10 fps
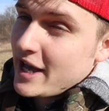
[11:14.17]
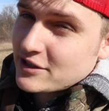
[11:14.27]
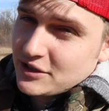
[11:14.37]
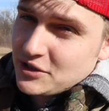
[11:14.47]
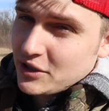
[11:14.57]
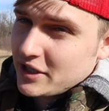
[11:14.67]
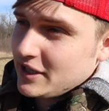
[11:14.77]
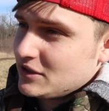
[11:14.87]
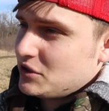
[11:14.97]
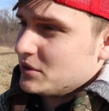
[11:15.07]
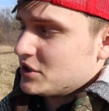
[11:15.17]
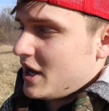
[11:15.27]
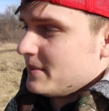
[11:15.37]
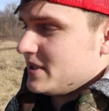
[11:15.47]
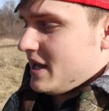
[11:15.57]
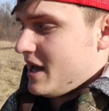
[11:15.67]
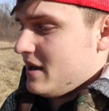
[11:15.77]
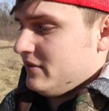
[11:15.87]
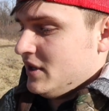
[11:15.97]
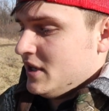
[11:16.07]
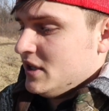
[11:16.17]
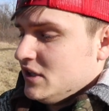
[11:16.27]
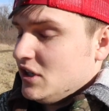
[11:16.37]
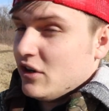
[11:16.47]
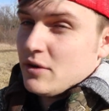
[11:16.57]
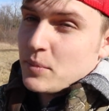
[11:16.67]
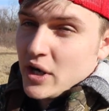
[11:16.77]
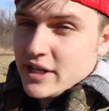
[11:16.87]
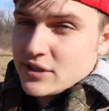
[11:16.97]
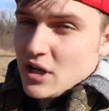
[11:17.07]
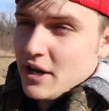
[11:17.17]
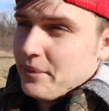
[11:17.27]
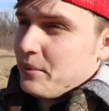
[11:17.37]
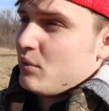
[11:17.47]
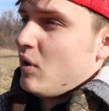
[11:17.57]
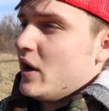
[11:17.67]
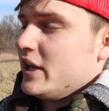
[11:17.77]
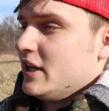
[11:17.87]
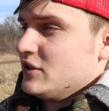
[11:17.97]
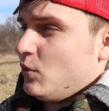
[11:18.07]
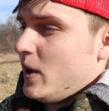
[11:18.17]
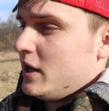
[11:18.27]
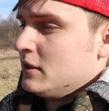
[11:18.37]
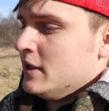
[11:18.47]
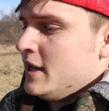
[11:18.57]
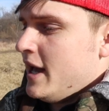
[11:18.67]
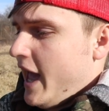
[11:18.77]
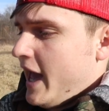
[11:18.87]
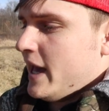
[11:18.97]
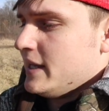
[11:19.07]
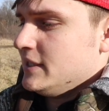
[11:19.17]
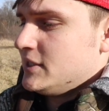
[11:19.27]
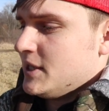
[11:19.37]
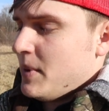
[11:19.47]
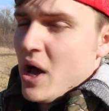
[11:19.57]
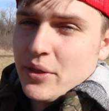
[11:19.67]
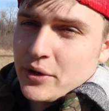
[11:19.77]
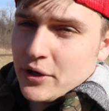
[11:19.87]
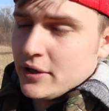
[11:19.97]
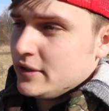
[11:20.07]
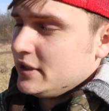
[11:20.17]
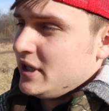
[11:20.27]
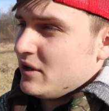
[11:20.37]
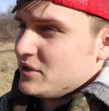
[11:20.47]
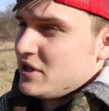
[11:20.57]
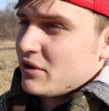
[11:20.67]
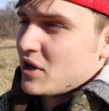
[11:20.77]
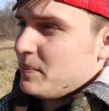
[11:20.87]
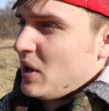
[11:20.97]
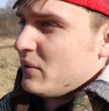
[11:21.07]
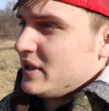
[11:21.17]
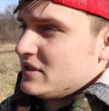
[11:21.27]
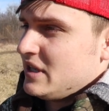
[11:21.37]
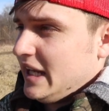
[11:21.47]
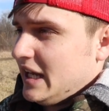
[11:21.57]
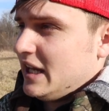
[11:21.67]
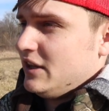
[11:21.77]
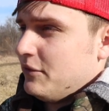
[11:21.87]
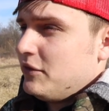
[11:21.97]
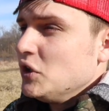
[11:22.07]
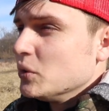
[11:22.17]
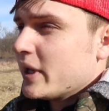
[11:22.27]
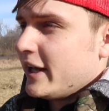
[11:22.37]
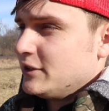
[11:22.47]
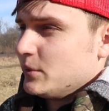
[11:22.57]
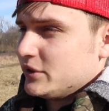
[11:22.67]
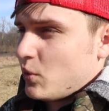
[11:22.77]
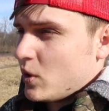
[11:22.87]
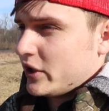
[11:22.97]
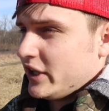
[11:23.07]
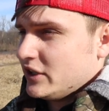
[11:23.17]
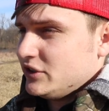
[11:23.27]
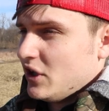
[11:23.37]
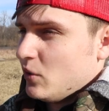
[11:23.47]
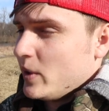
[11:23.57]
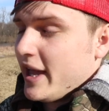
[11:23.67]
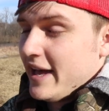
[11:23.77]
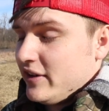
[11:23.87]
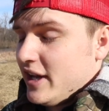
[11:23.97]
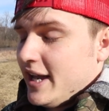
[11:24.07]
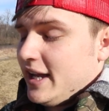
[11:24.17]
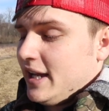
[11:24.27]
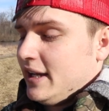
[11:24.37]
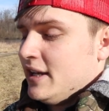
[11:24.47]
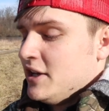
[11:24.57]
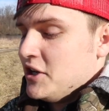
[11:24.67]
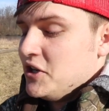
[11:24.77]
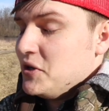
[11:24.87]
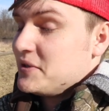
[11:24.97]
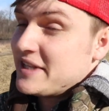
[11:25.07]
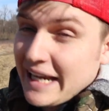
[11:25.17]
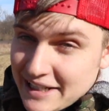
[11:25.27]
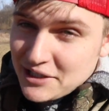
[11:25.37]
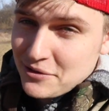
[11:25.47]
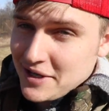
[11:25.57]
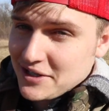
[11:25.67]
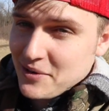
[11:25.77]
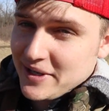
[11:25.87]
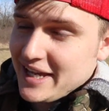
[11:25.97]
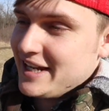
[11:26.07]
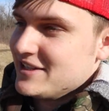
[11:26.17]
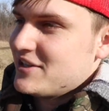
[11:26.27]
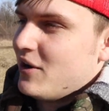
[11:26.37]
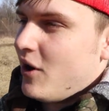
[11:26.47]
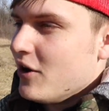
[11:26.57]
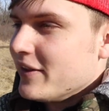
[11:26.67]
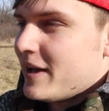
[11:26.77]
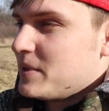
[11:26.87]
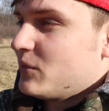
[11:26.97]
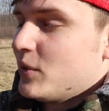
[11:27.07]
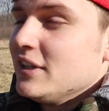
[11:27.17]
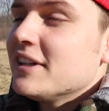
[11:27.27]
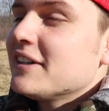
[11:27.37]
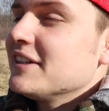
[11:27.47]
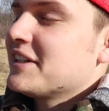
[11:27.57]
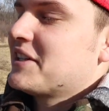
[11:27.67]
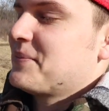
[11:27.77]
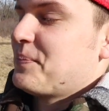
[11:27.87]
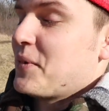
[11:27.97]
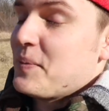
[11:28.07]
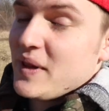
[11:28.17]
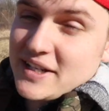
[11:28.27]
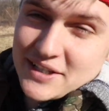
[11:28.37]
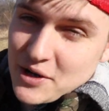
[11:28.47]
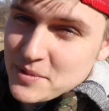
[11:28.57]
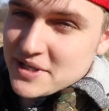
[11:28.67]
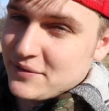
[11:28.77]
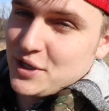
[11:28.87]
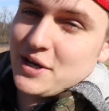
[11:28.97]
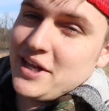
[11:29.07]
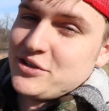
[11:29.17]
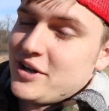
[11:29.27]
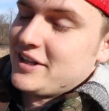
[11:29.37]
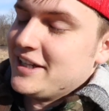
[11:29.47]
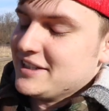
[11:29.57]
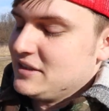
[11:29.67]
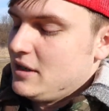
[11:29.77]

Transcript: actually took it to a shop to have, you know, the brakes gone through on it, as well as some other, you know, steering components, and the fuel gauge wasn't working, so we had a new sending unit going in it. So all, I mean, we're literally replacing almost everything on that truck. Like, it's